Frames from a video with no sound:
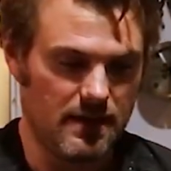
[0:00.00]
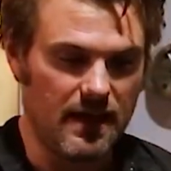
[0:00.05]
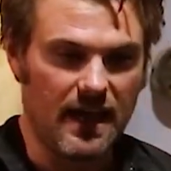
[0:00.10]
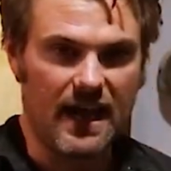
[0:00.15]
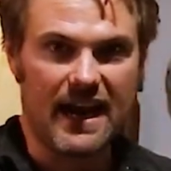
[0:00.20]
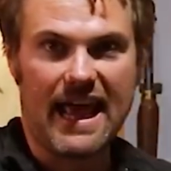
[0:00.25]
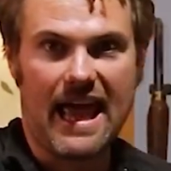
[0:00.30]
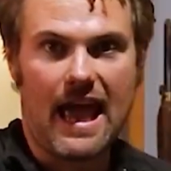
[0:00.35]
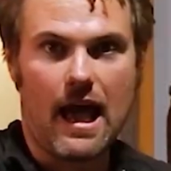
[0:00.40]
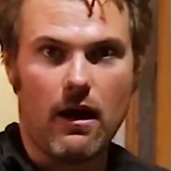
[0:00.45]

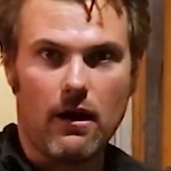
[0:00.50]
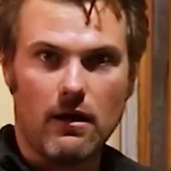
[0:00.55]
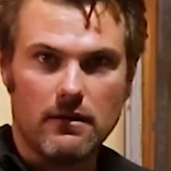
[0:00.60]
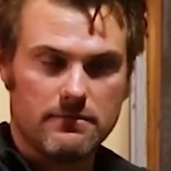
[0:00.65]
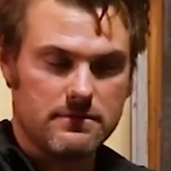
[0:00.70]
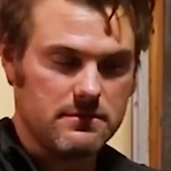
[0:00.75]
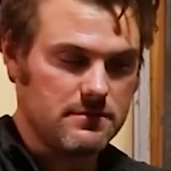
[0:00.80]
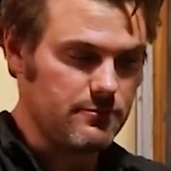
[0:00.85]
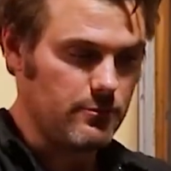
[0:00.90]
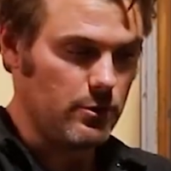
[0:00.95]
an hour.
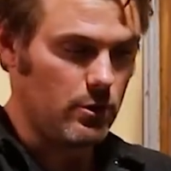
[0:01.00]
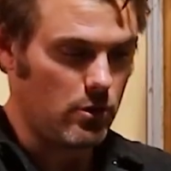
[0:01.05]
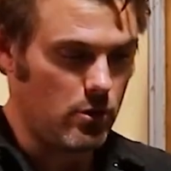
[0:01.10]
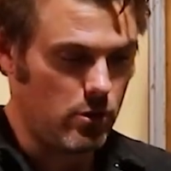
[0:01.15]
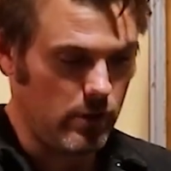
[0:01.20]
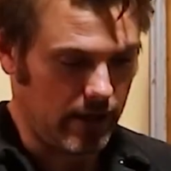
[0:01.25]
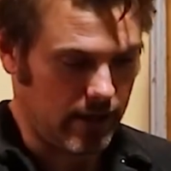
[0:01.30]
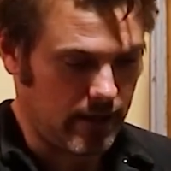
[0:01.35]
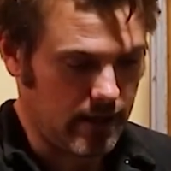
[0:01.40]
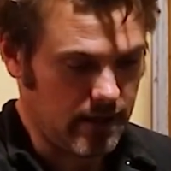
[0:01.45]
It's real
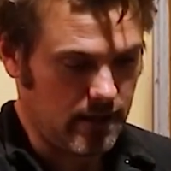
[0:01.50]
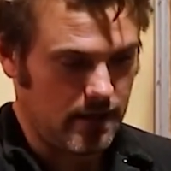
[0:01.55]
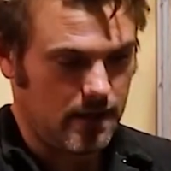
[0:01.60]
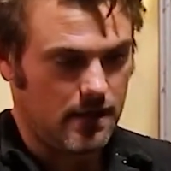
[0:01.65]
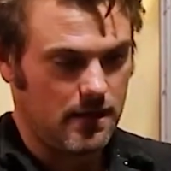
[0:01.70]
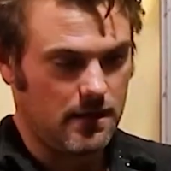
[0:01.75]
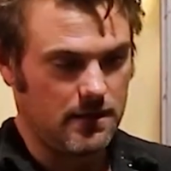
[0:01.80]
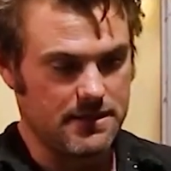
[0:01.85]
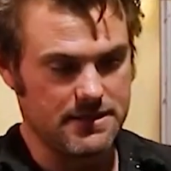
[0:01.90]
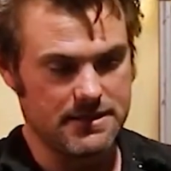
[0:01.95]
quick.
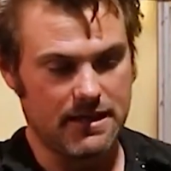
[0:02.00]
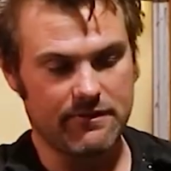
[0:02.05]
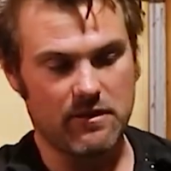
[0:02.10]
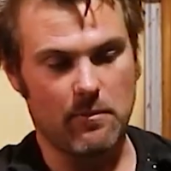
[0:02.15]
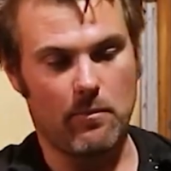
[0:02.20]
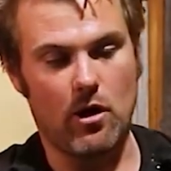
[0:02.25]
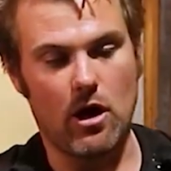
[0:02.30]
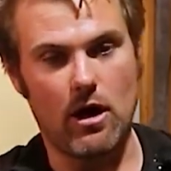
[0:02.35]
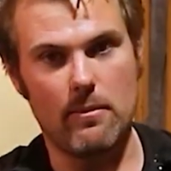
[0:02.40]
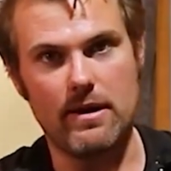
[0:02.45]
You just have to
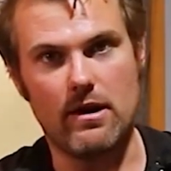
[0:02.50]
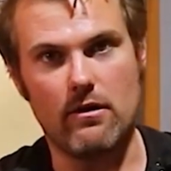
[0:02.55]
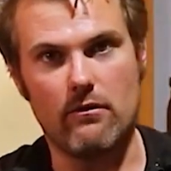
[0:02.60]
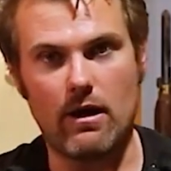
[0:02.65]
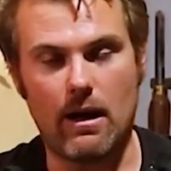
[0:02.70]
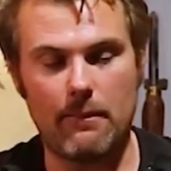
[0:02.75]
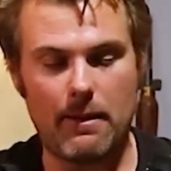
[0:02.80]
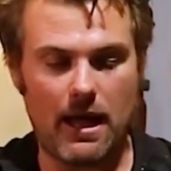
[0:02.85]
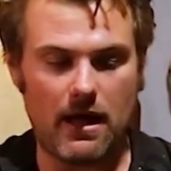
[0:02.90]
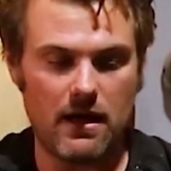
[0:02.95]
buy a bit of
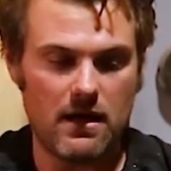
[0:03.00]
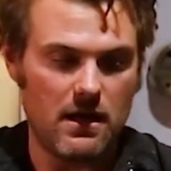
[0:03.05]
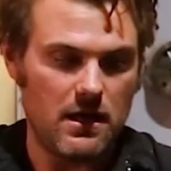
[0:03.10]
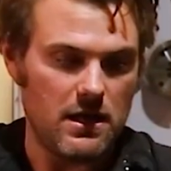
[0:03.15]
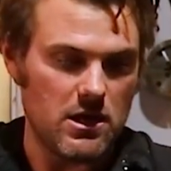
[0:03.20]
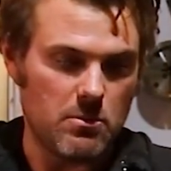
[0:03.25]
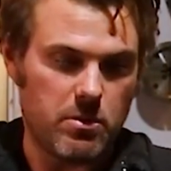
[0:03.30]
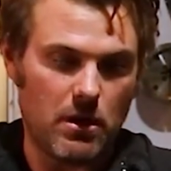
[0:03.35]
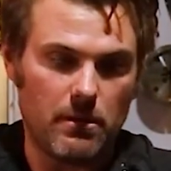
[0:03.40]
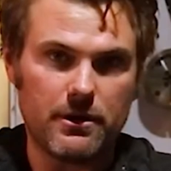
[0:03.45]
rubber.
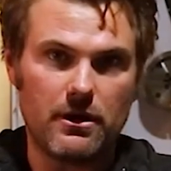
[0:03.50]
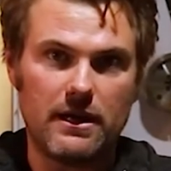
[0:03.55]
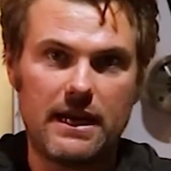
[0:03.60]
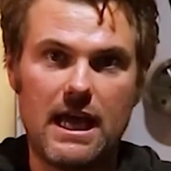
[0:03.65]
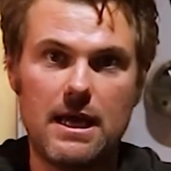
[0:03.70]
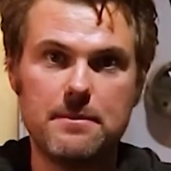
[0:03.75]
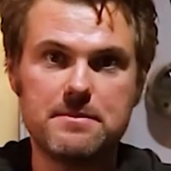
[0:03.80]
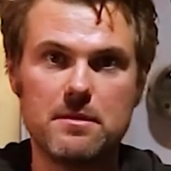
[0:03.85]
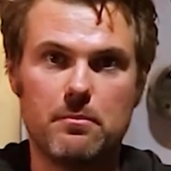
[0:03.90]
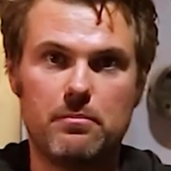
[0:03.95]
You've probably got
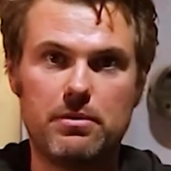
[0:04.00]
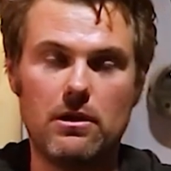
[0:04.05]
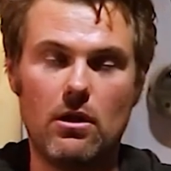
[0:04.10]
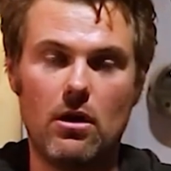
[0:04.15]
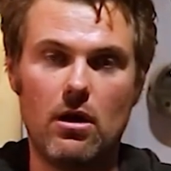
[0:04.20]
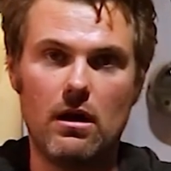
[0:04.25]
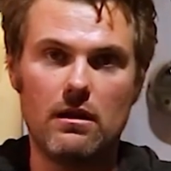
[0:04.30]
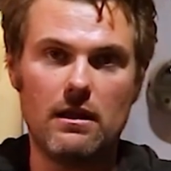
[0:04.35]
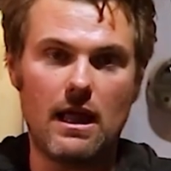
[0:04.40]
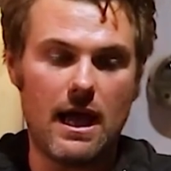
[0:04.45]
heaps of
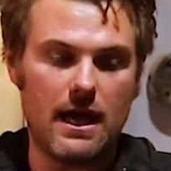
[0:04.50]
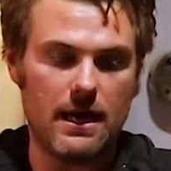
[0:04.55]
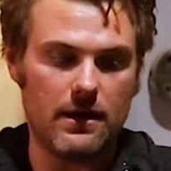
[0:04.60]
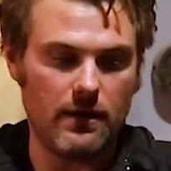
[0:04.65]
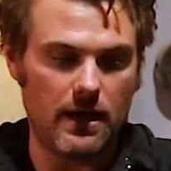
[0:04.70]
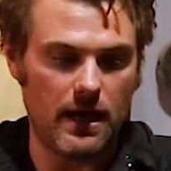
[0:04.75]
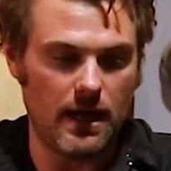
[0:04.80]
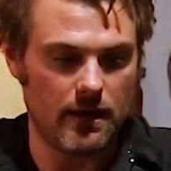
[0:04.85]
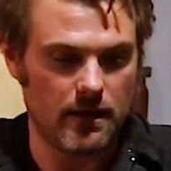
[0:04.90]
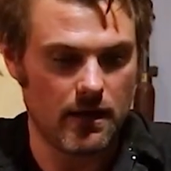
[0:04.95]
ply laying
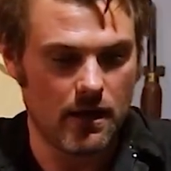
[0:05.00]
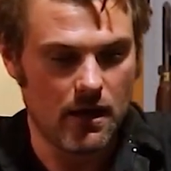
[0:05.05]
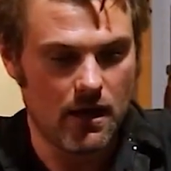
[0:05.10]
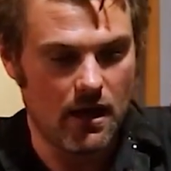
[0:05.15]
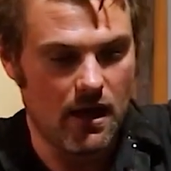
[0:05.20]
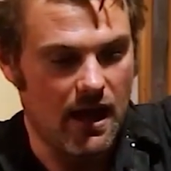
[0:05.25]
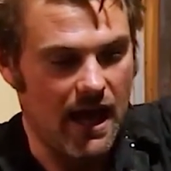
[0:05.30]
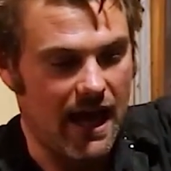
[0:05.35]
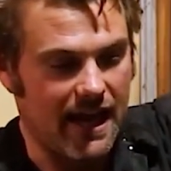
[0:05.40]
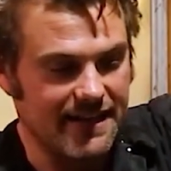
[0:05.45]
around,
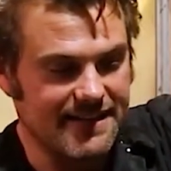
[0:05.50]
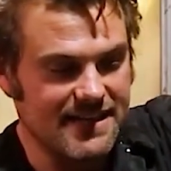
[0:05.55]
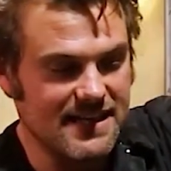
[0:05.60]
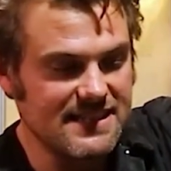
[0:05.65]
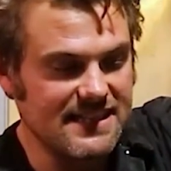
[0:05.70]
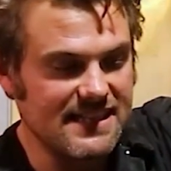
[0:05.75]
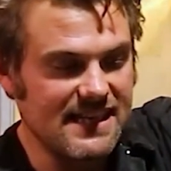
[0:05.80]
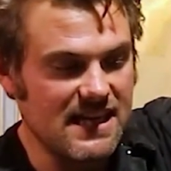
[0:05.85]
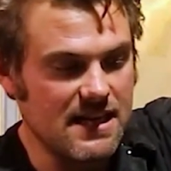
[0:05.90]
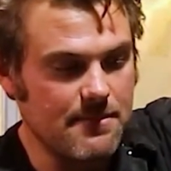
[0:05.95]
and it
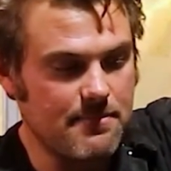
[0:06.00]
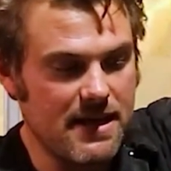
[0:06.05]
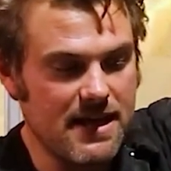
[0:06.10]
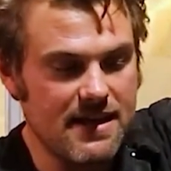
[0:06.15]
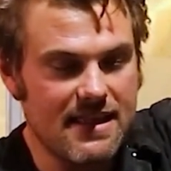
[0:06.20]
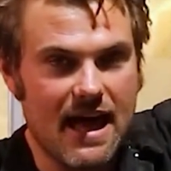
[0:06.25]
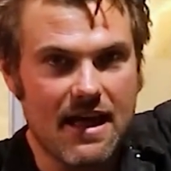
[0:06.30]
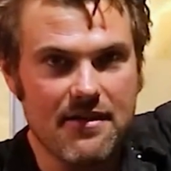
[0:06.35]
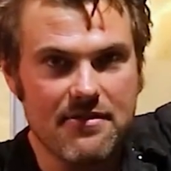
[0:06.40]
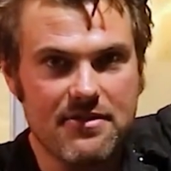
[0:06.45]
doesn't need to be
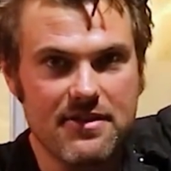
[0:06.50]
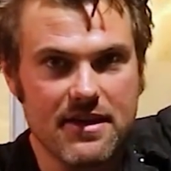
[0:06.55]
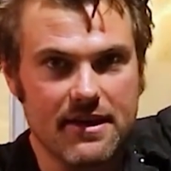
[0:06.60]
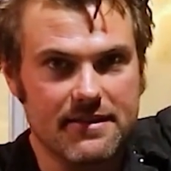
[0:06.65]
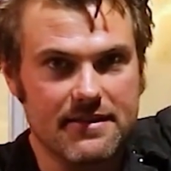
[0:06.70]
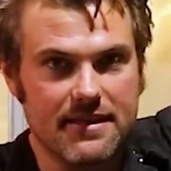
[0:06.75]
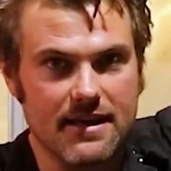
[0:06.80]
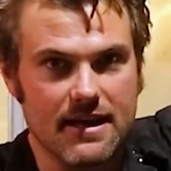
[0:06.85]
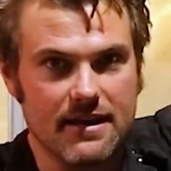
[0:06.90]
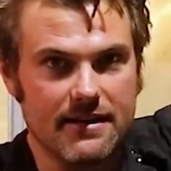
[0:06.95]
that
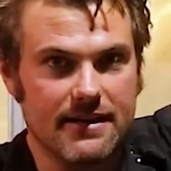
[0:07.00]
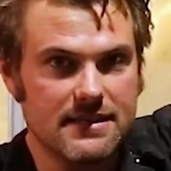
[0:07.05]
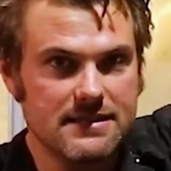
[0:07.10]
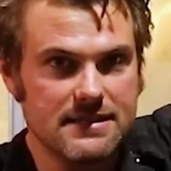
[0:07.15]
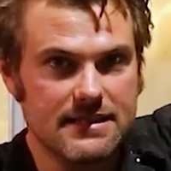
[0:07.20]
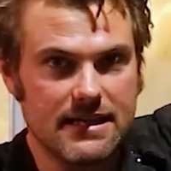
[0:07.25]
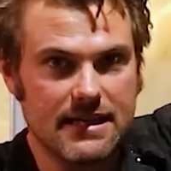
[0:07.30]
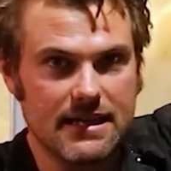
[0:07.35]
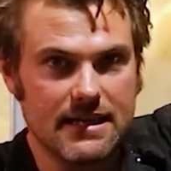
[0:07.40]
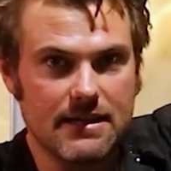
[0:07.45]
thick there. It
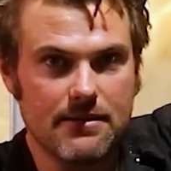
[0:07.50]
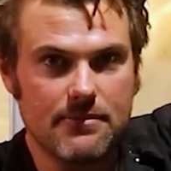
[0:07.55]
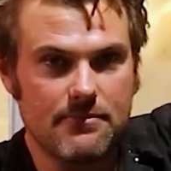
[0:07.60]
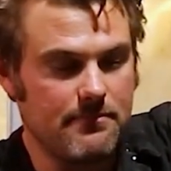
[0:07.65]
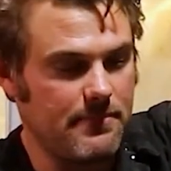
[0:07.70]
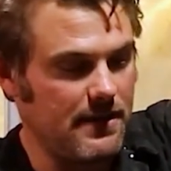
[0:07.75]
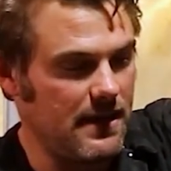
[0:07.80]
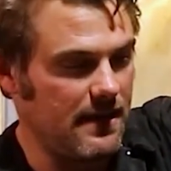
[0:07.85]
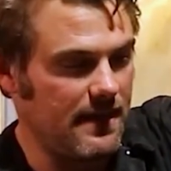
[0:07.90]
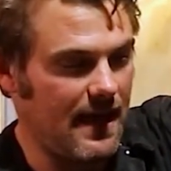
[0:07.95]
doesn't need to
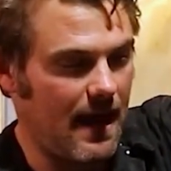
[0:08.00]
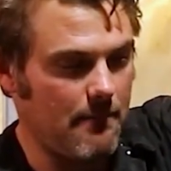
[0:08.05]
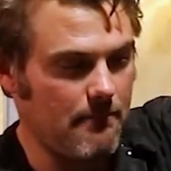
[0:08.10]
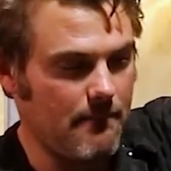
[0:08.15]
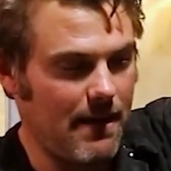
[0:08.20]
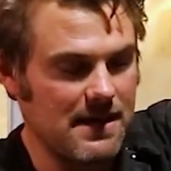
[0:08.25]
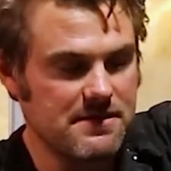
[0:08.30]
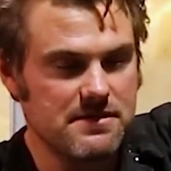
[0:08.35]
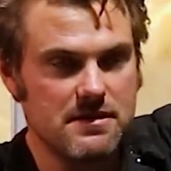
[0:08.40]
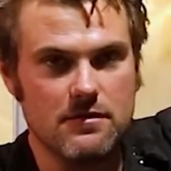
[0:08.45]
be that
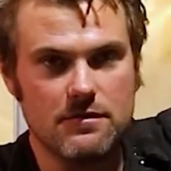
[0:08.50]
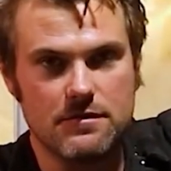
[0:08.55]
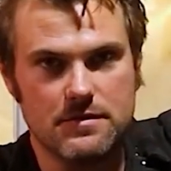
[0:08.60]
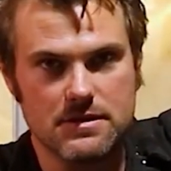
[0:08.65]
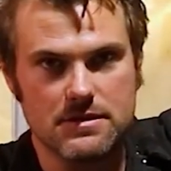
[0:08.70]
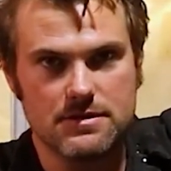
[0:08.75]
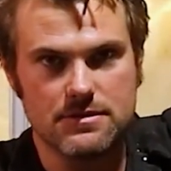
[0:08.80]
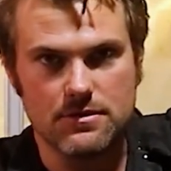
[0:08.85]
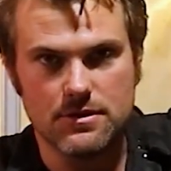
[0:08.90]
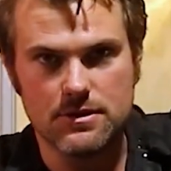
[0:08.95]
massive.
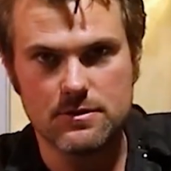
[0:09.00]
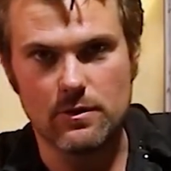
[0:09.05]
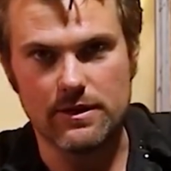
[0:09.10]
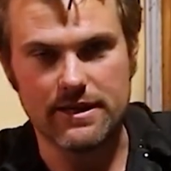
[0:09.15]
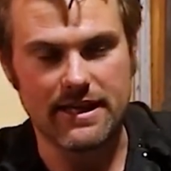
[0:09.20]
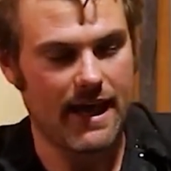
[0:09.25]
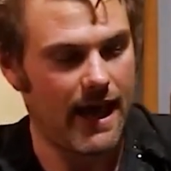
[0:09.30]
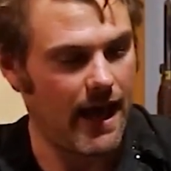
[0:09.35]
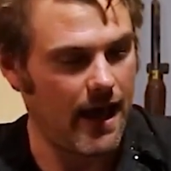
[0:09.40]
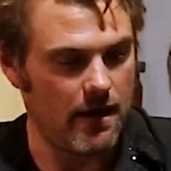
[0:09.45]
Just use what
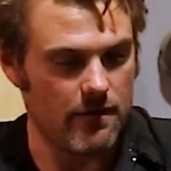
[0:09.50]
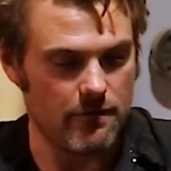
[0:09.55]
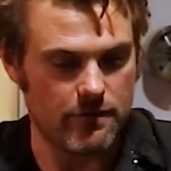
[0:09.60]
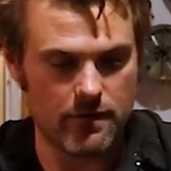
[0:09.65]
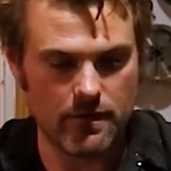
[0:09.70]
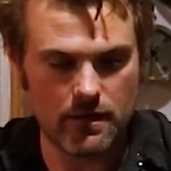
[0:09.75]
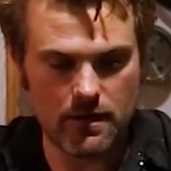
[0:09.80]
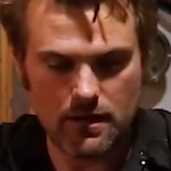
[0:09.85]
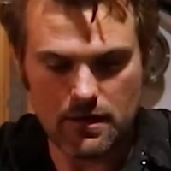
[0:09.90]
you have.